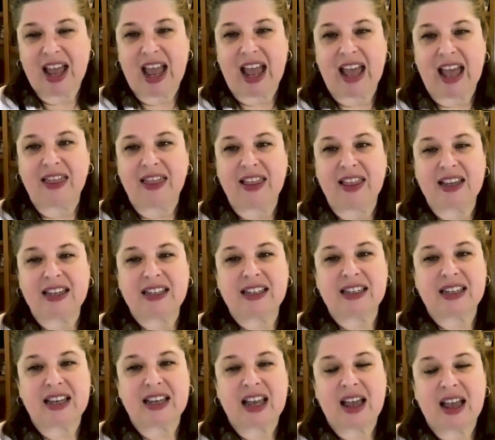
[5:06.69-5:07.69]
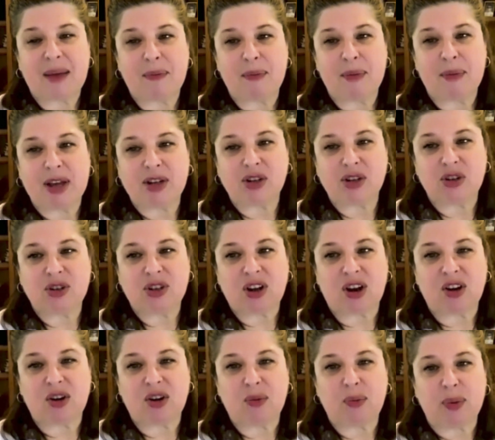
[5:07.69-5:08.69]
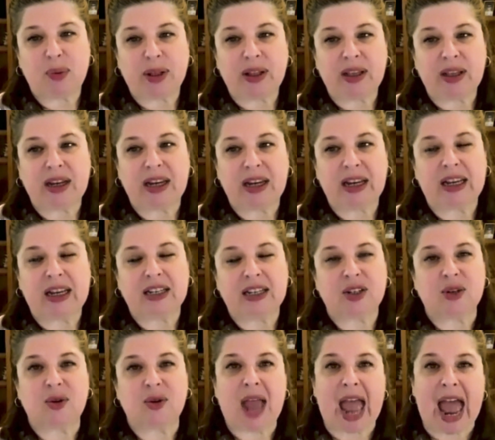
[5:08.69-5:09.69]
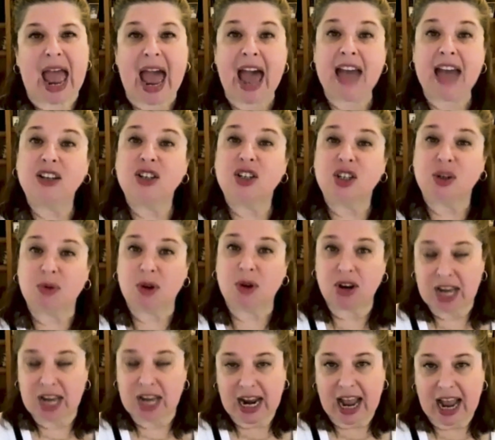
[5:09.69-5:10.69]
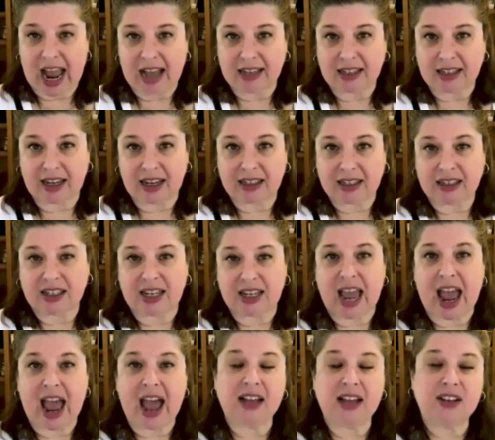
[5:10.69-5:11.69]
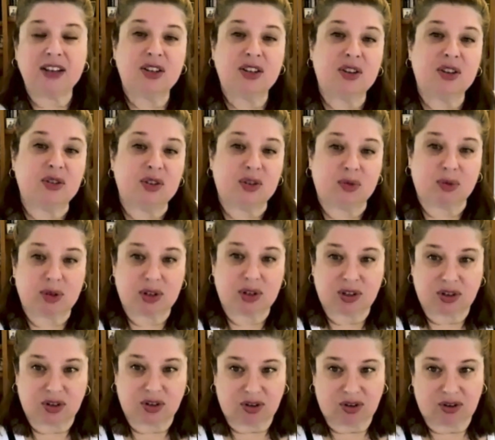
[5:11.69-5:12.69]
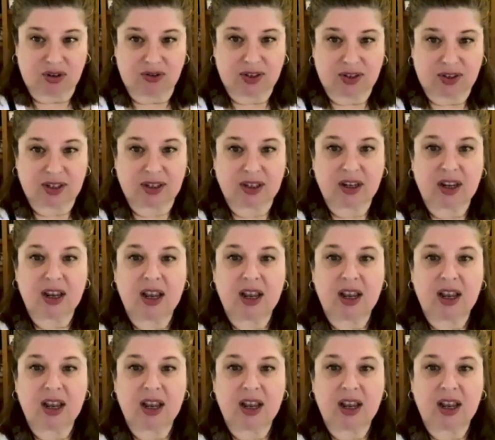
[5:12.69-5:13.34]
And this measures our ability to add to our net assets, to add to those reserves.